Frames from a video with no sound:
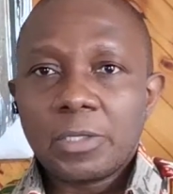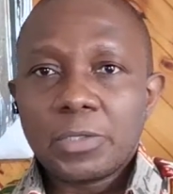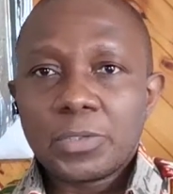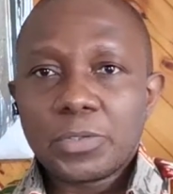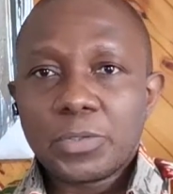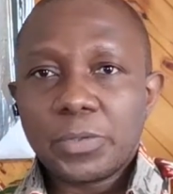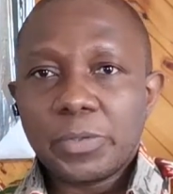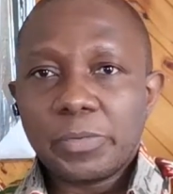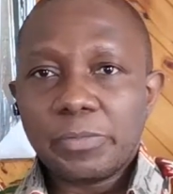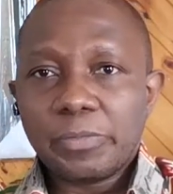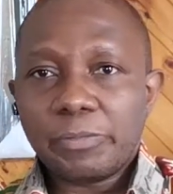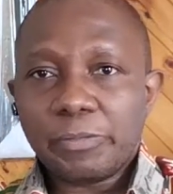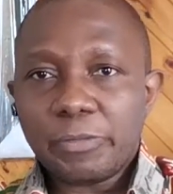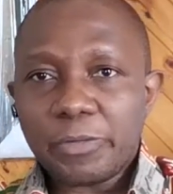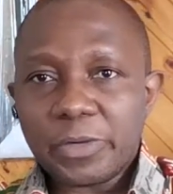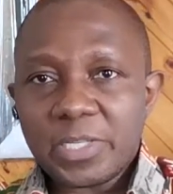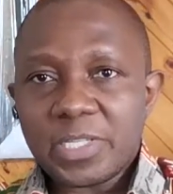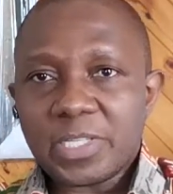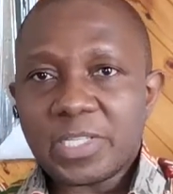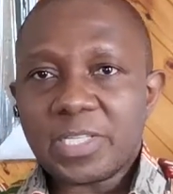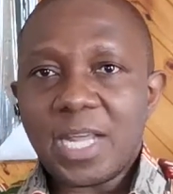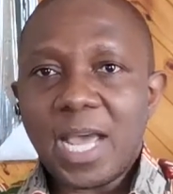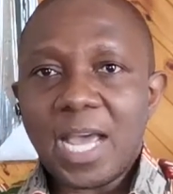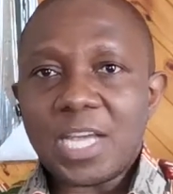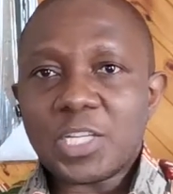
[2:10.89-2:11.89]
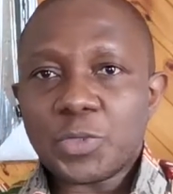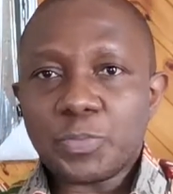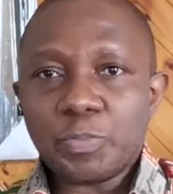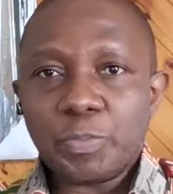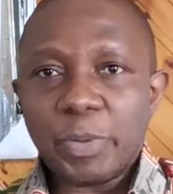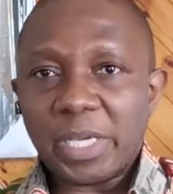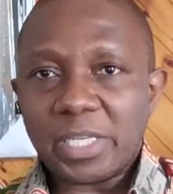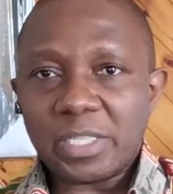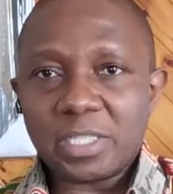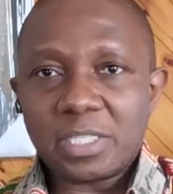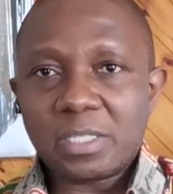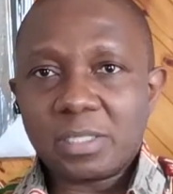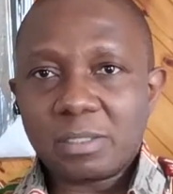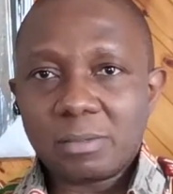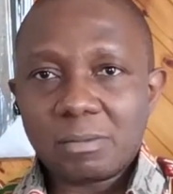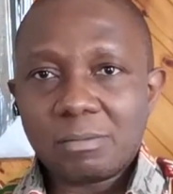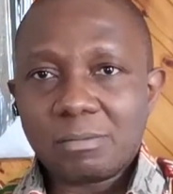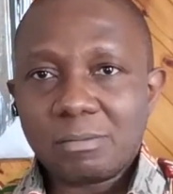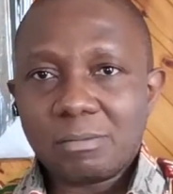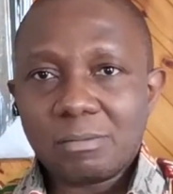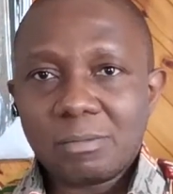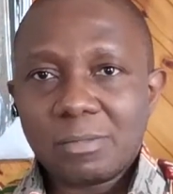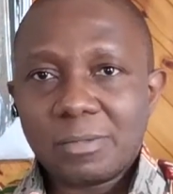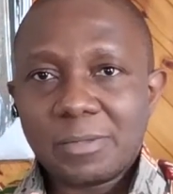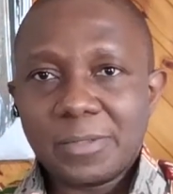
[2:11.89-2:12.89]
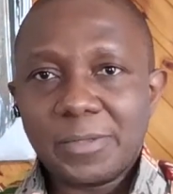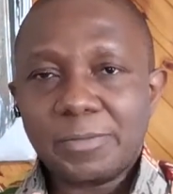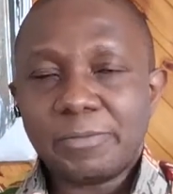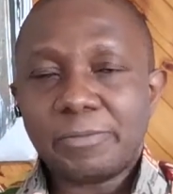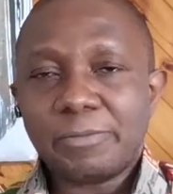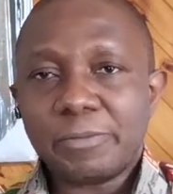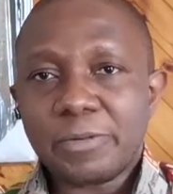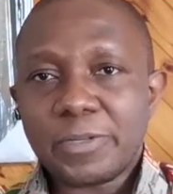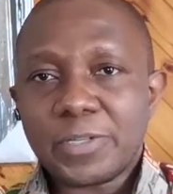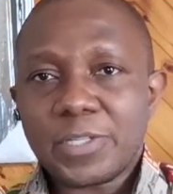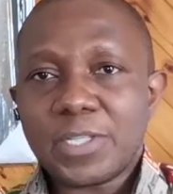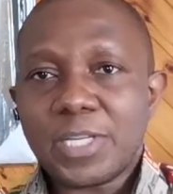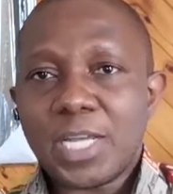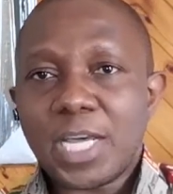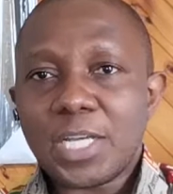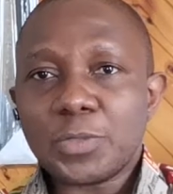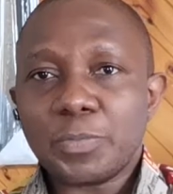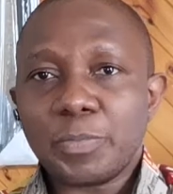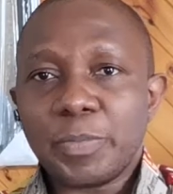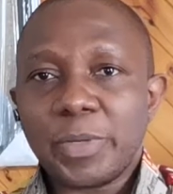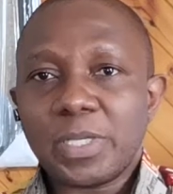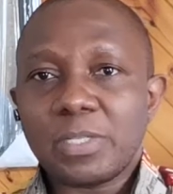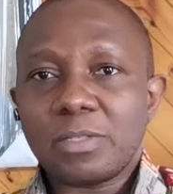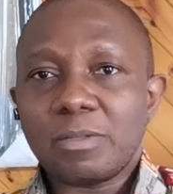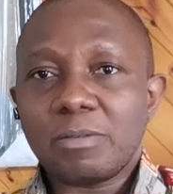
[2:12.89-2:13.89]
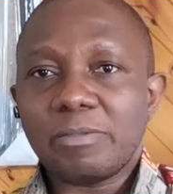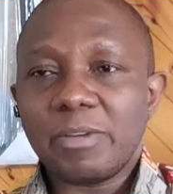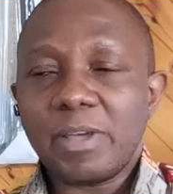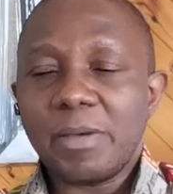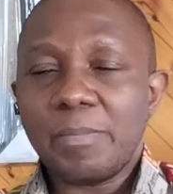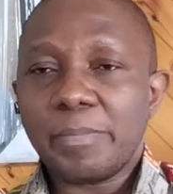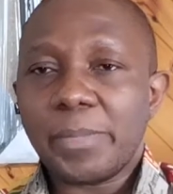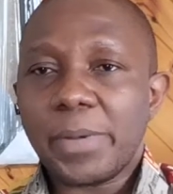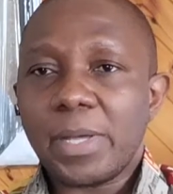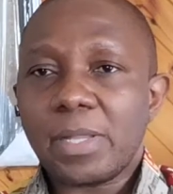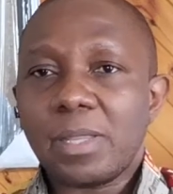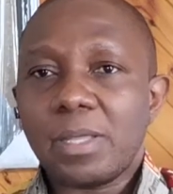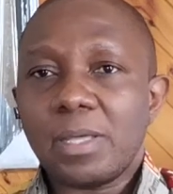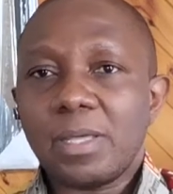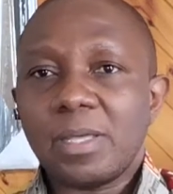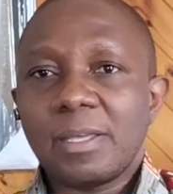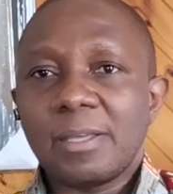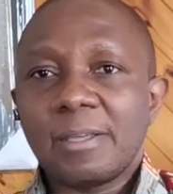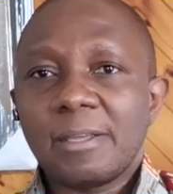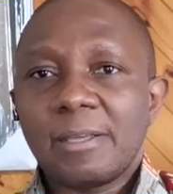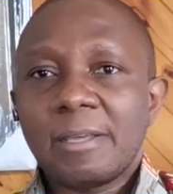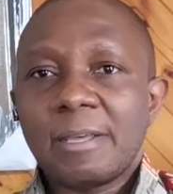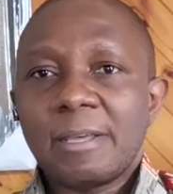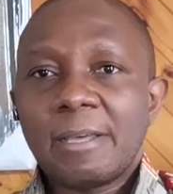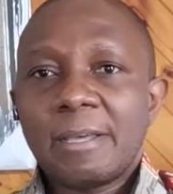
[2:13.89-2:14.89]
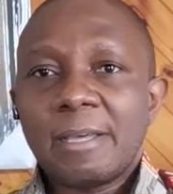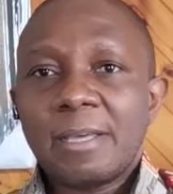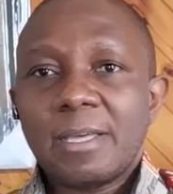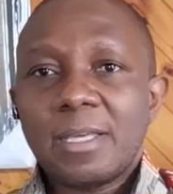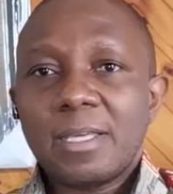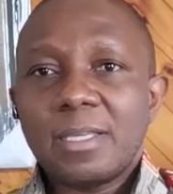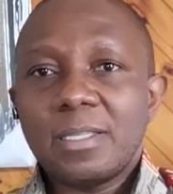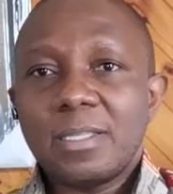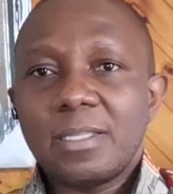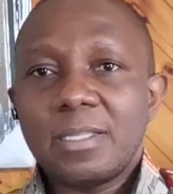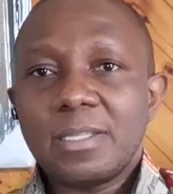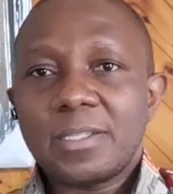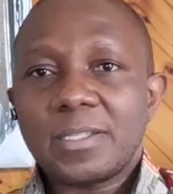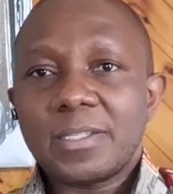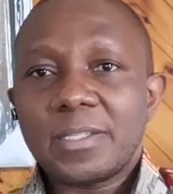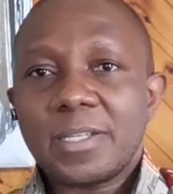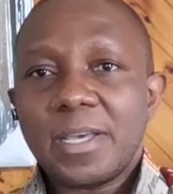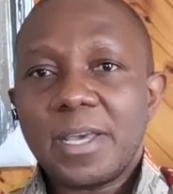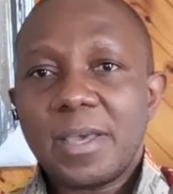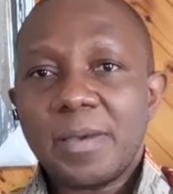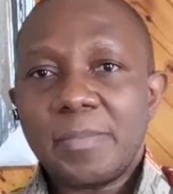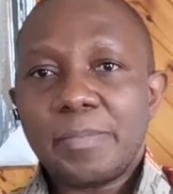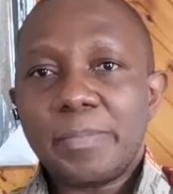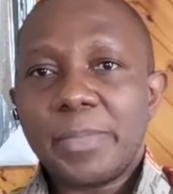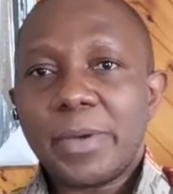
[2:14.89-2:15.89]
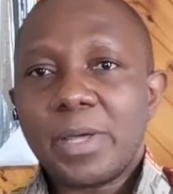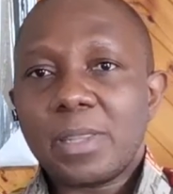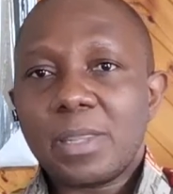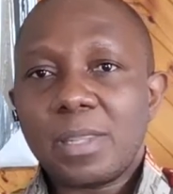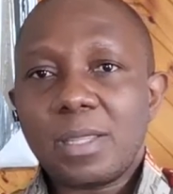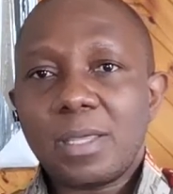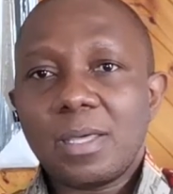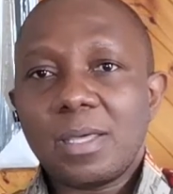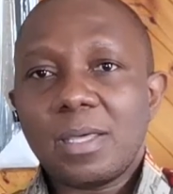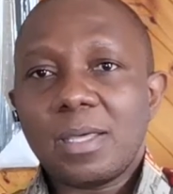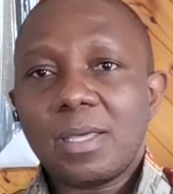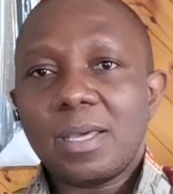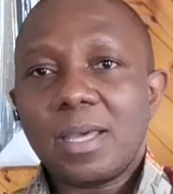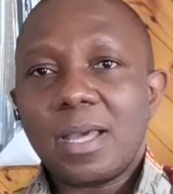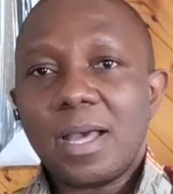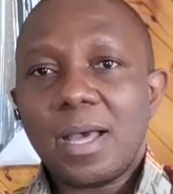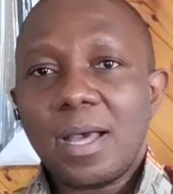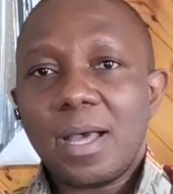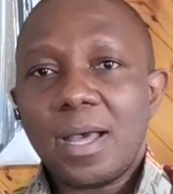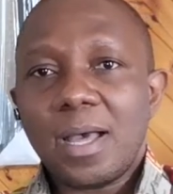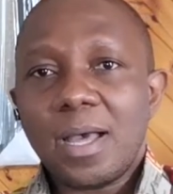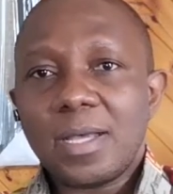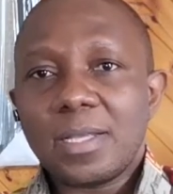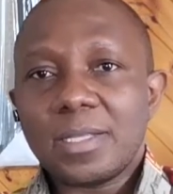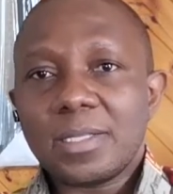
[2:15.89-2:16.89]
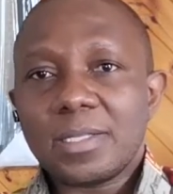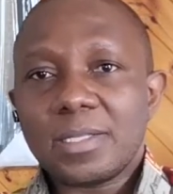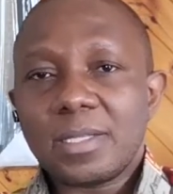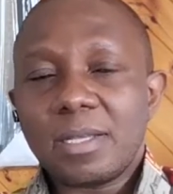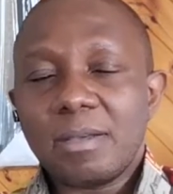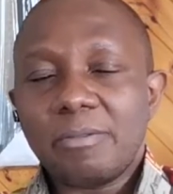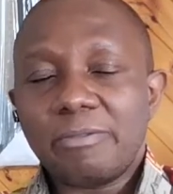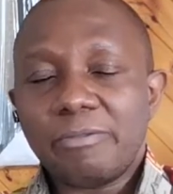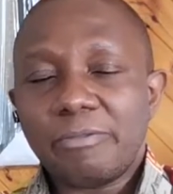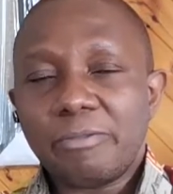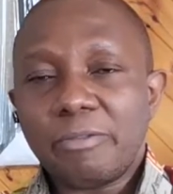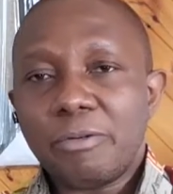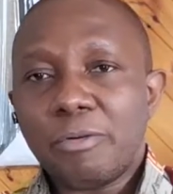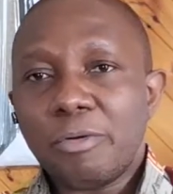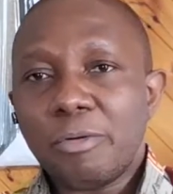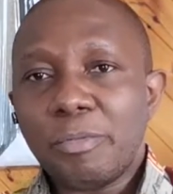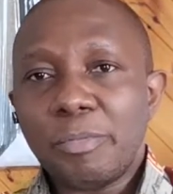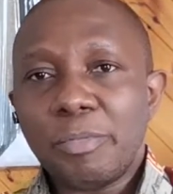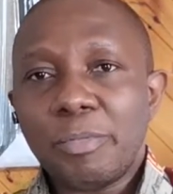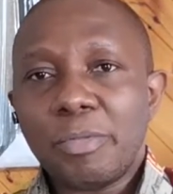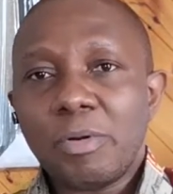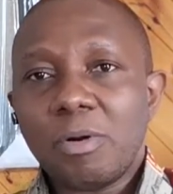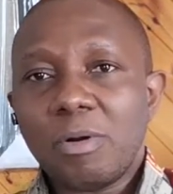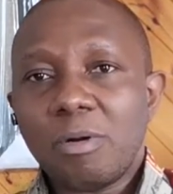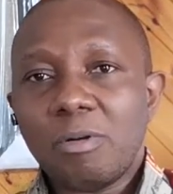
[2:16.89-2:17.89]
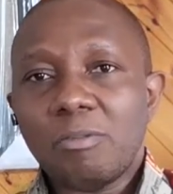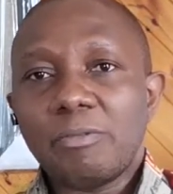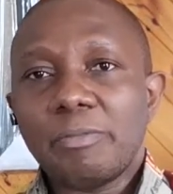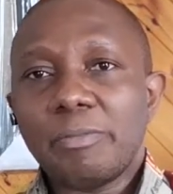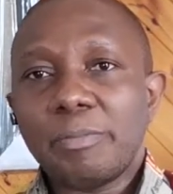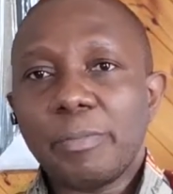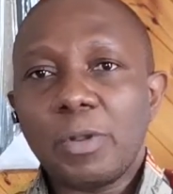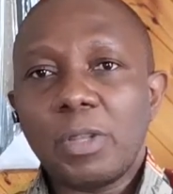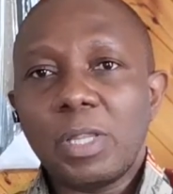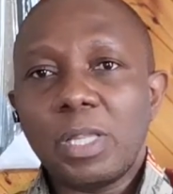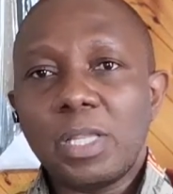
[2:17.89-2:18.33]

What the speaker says: So the first aspect of empathy is empathy as a form of